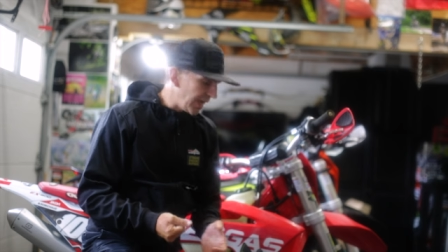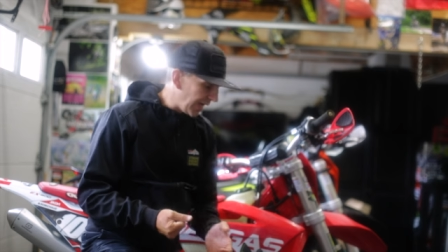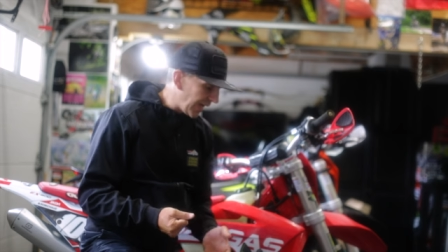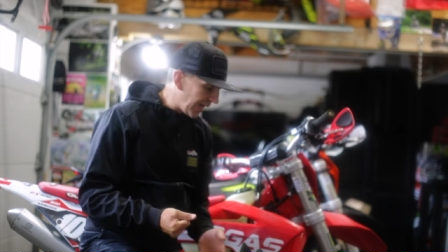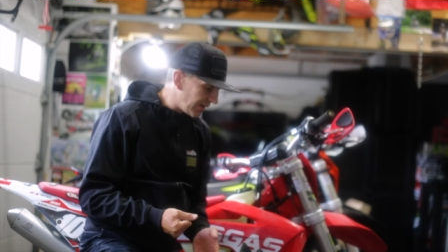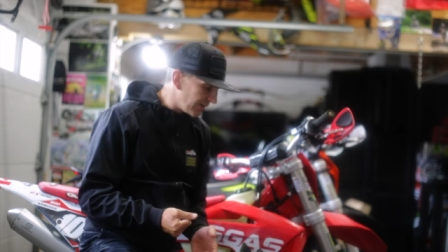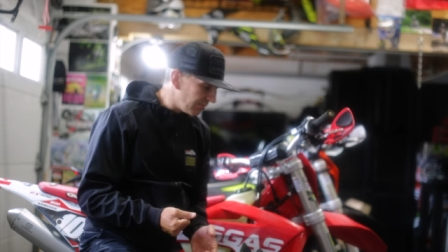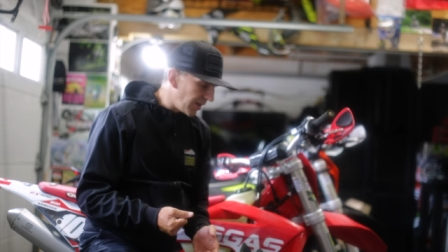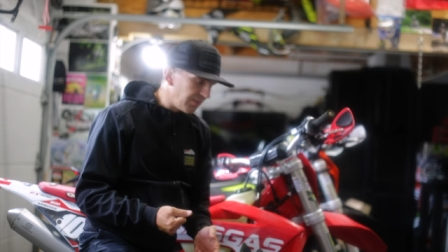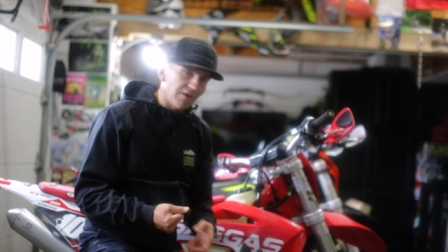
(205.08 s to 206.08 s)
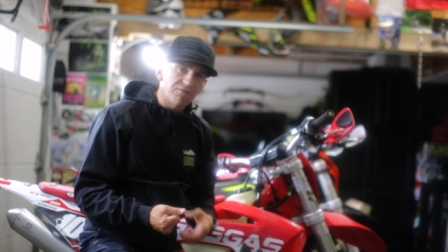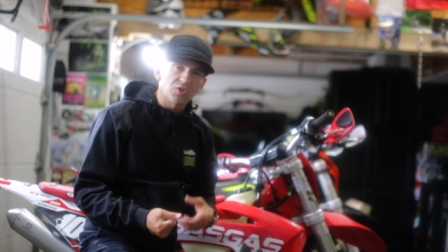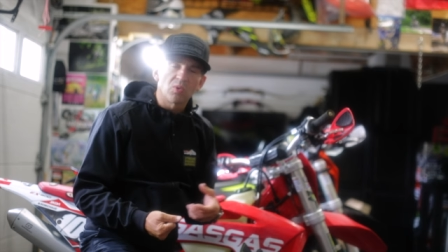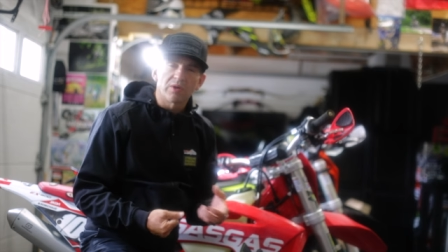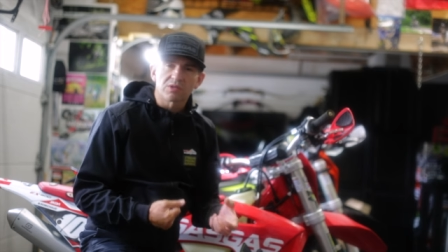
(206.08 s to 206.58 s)
and maybe a
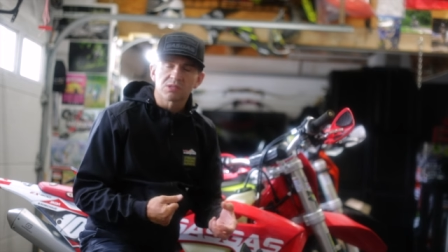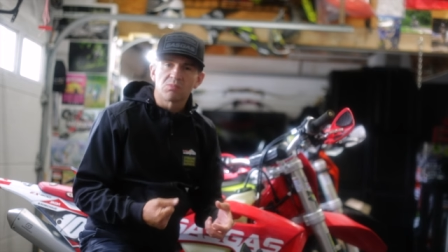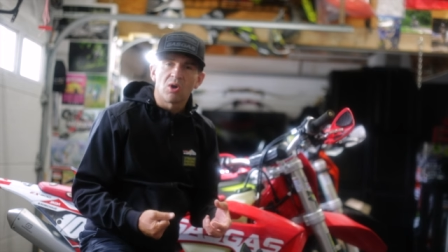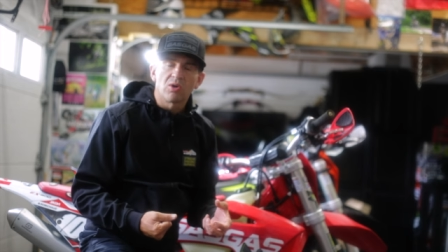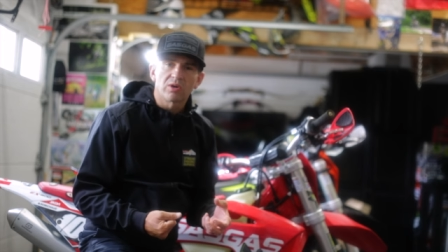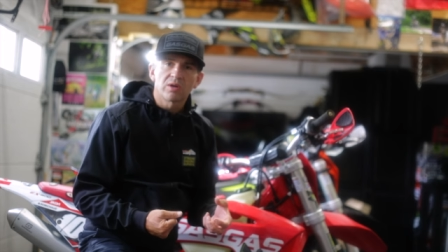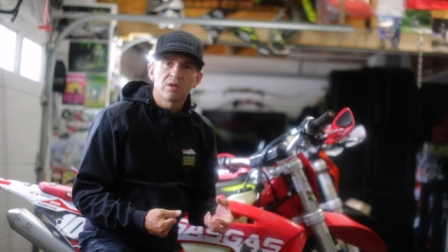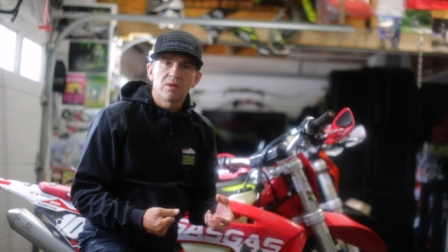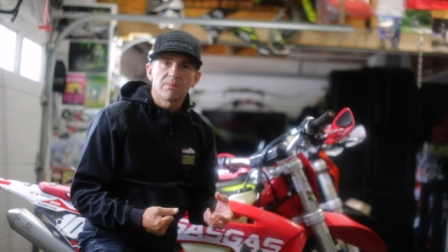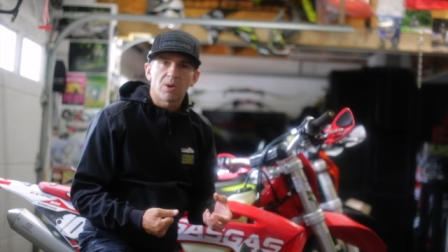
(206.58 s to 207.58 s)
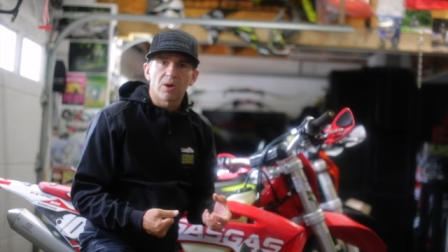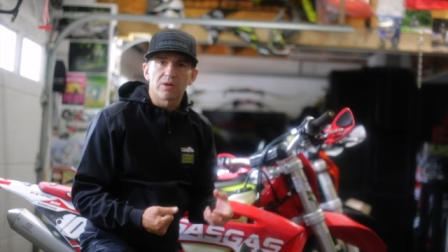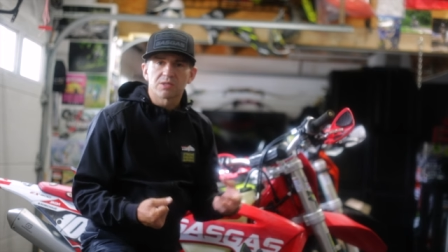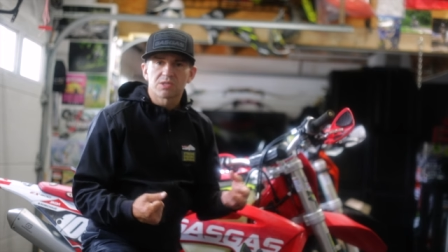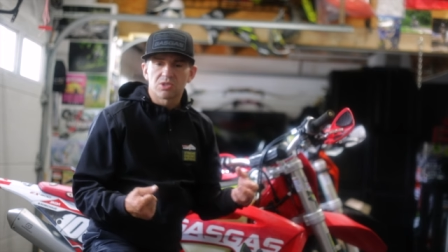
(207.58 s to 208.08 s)
few other smaller
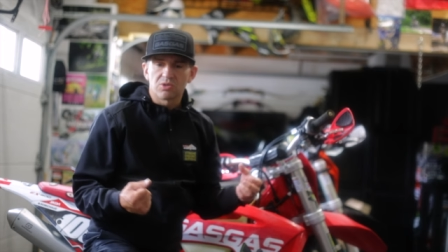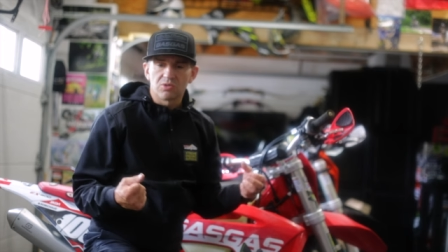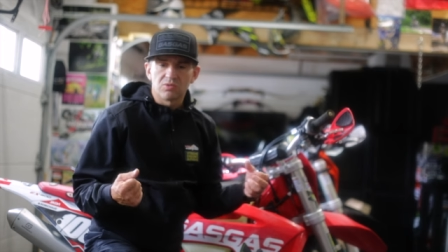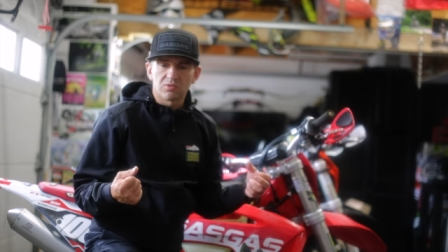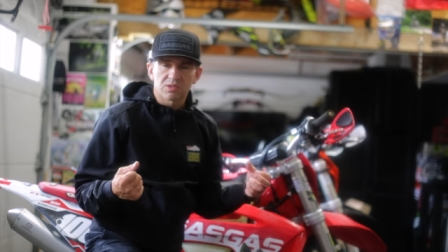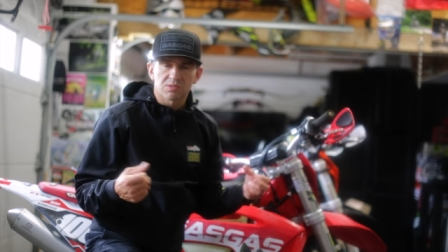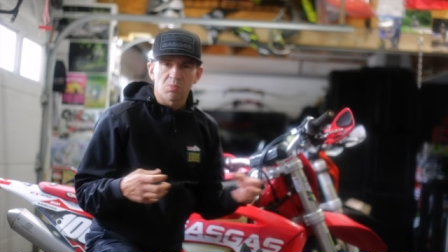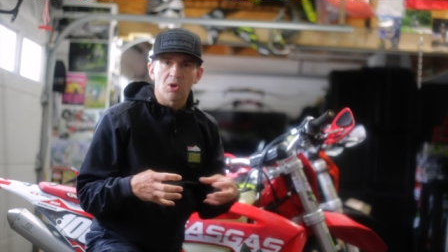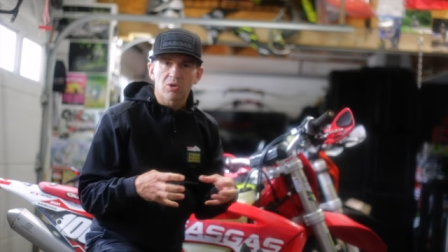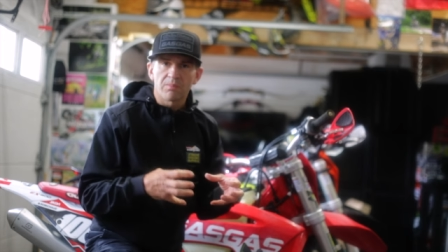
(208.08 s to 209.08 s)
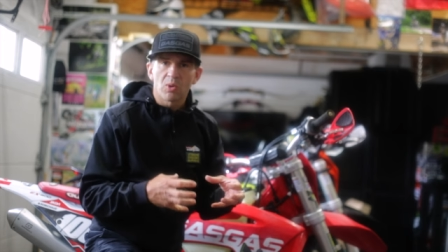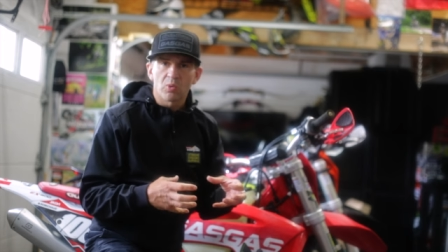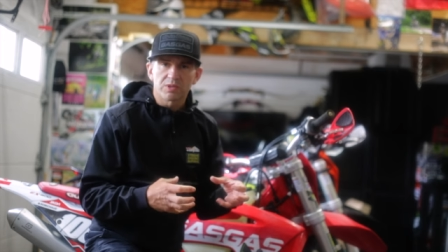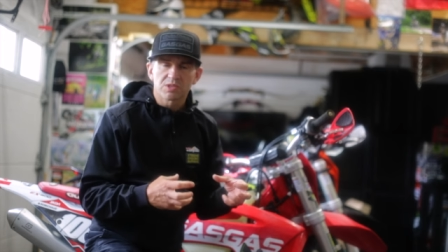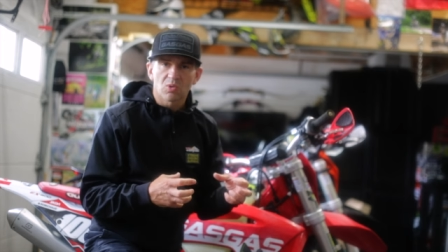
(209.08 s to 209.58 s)
parts to small
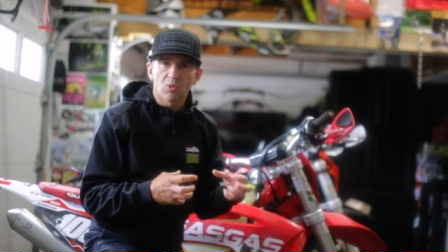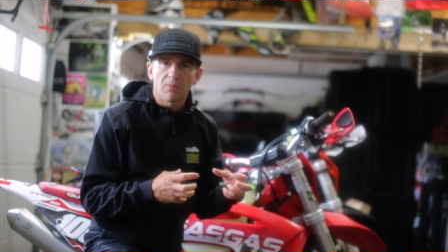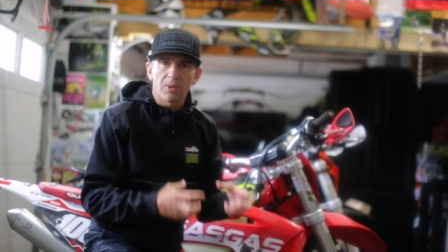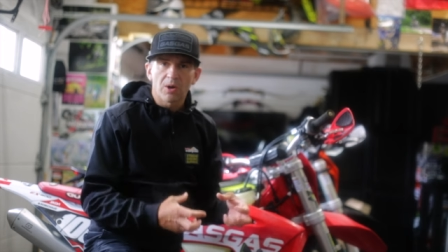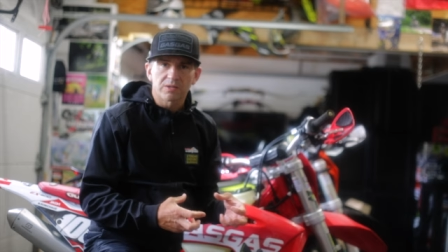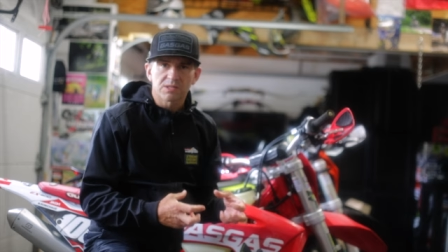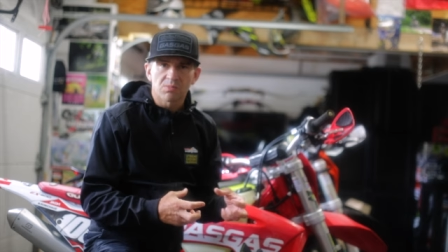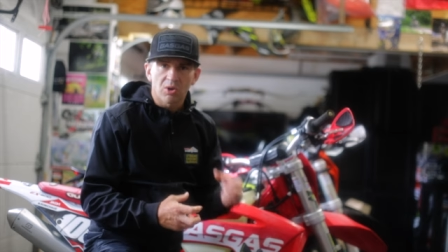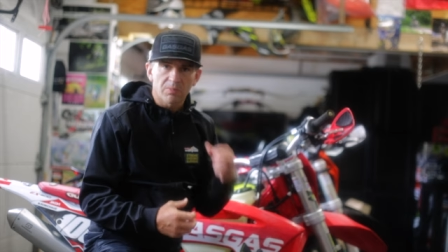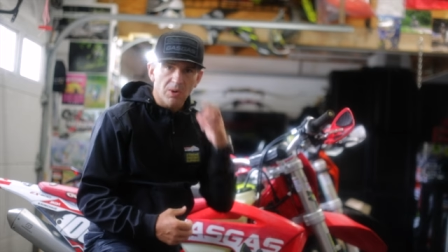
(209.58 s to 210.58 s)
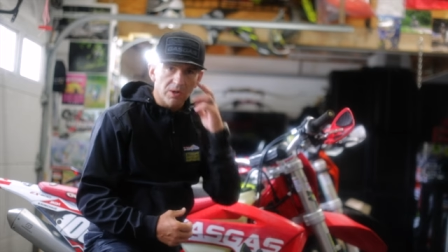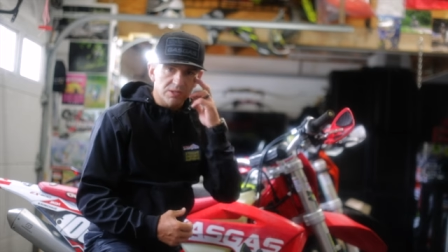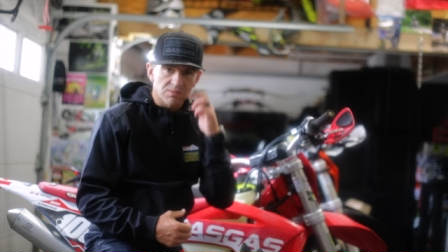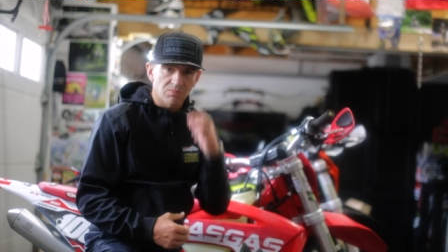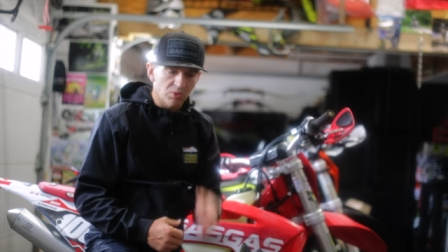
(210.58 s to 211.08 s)
components to hold parts, smaller
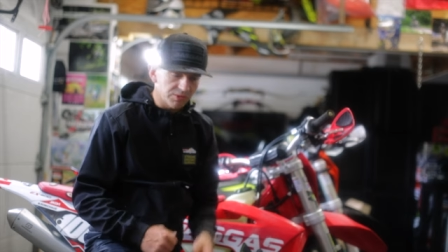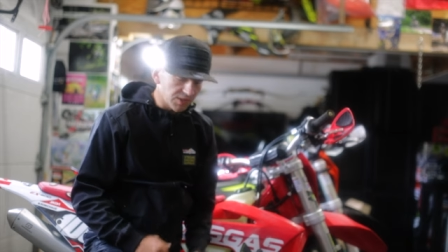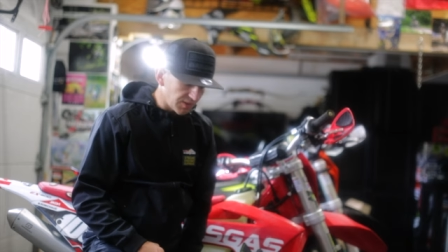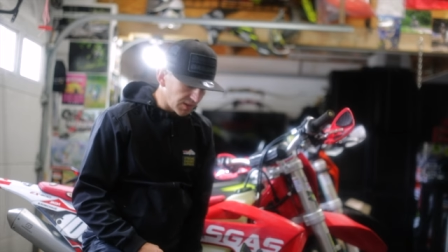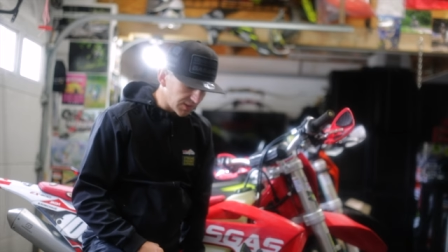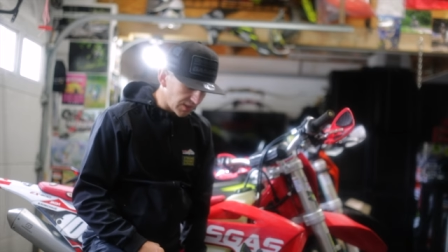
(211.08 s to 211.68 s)
parts and bolts and things